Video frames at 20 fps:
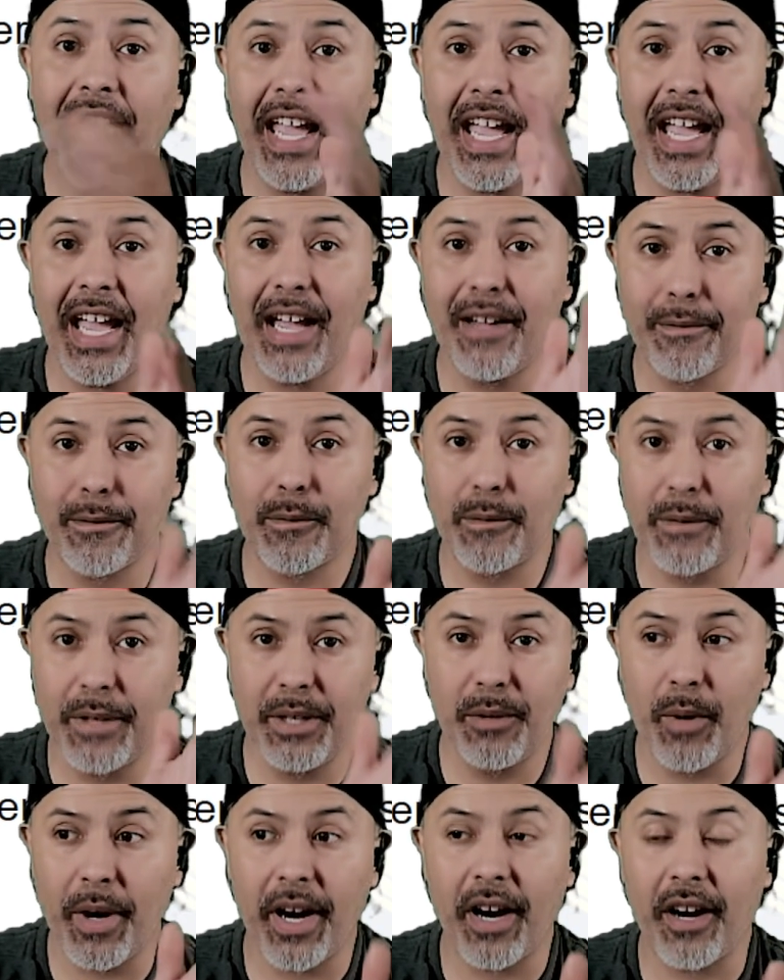
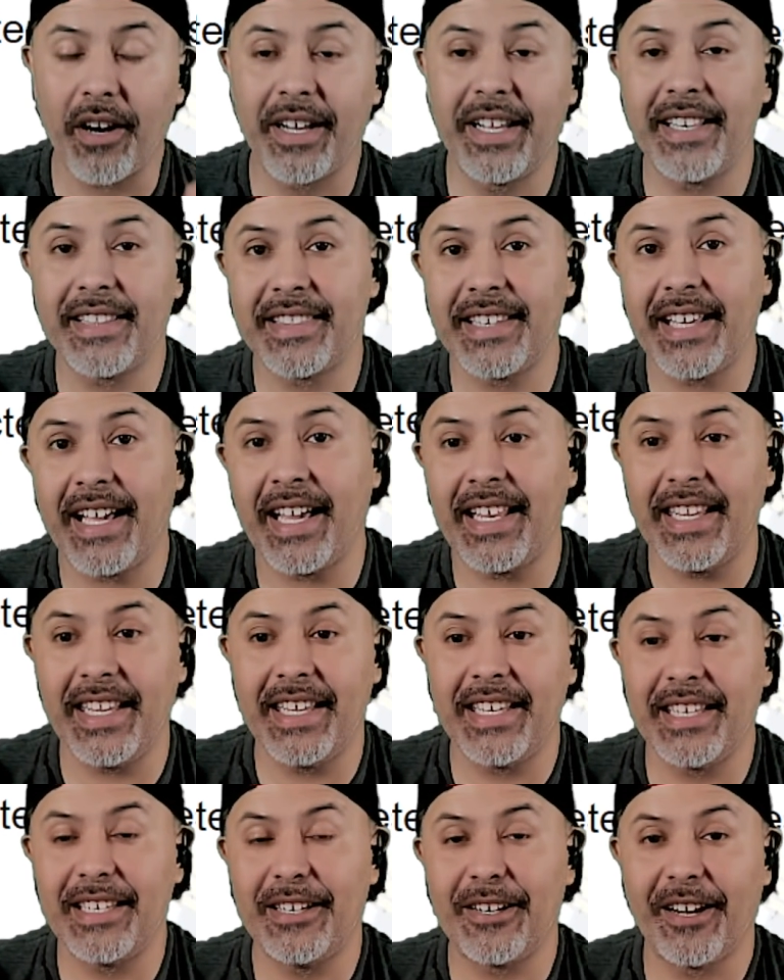Everywhere. Get that
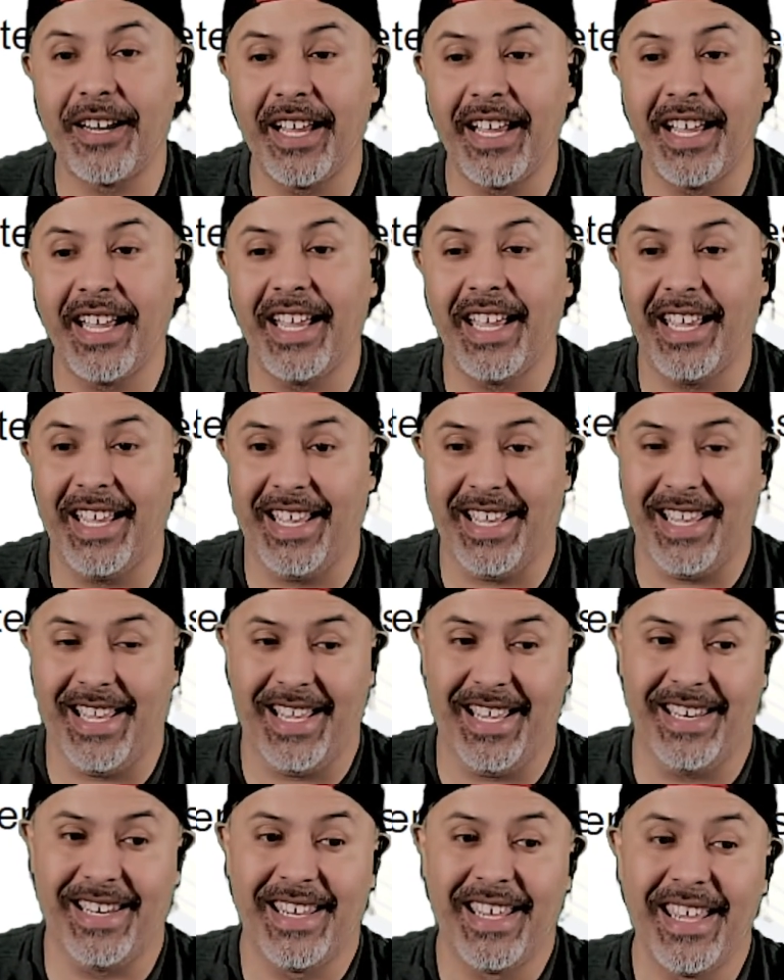in your
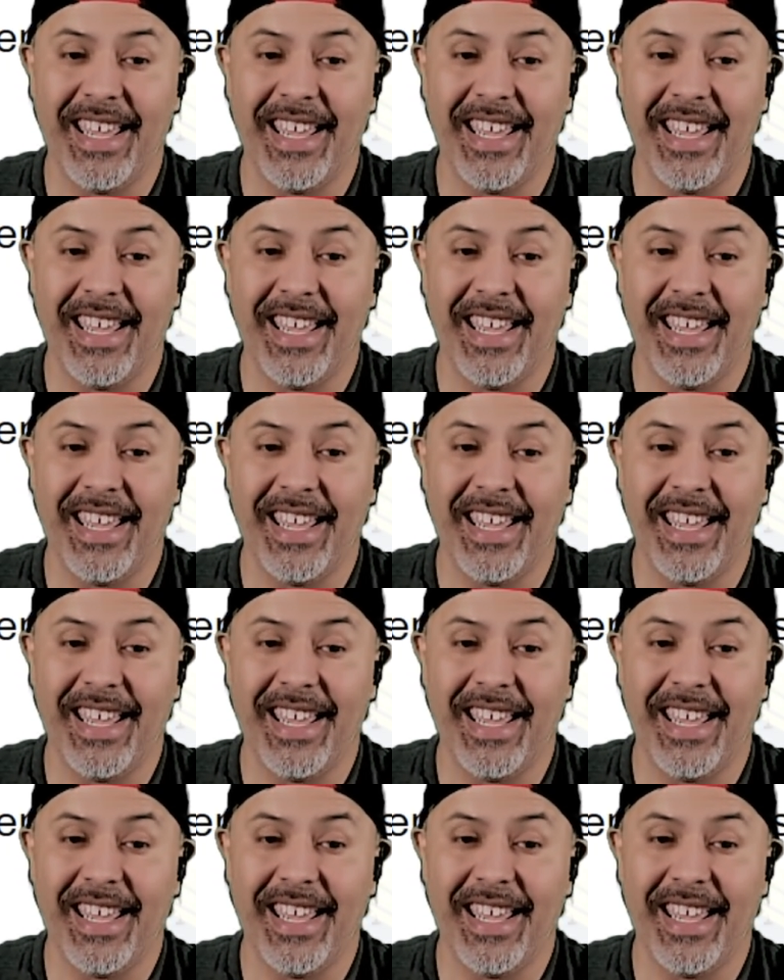head.